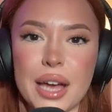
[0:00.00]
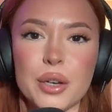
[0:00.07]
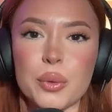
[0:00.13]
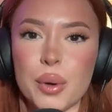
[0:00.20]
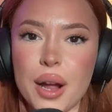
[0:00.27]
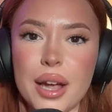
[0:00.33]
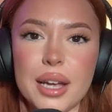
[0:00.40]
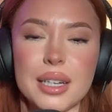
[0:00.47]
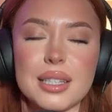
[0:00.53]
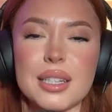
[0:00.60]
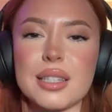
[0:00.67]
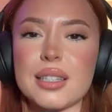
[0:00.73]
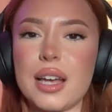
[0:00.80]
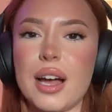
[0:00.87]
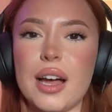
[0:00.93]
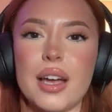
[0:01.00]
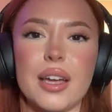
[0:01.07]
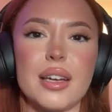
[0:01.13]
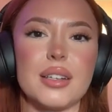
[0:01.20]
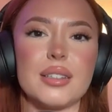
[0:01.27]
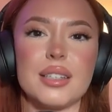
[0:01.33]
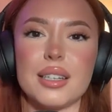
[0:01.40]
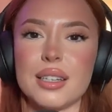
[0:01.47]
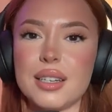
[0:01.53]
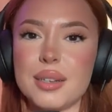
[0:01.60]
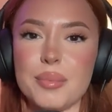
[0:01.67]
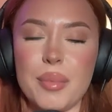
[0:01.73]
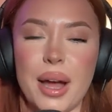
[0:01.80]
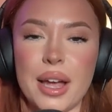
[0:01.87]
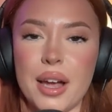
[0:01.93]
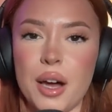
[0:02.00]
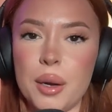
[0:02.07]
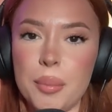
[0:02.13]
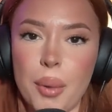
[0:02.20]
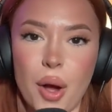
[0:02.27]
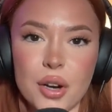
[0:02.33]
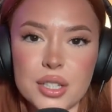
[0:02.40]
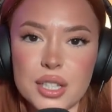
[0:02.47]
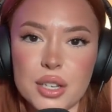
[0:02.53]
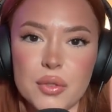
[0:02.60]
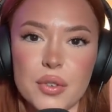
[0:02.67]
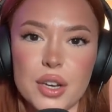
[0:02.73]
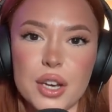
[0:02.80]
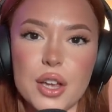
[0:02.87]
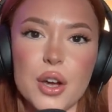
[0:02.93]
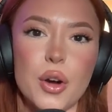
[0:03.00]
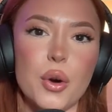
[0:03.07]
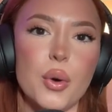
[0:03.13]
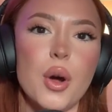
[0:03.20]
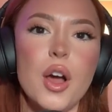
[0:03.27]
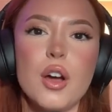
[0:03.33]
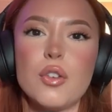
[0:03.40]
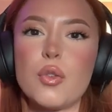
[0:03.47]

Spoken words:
and right since I did my unboxing video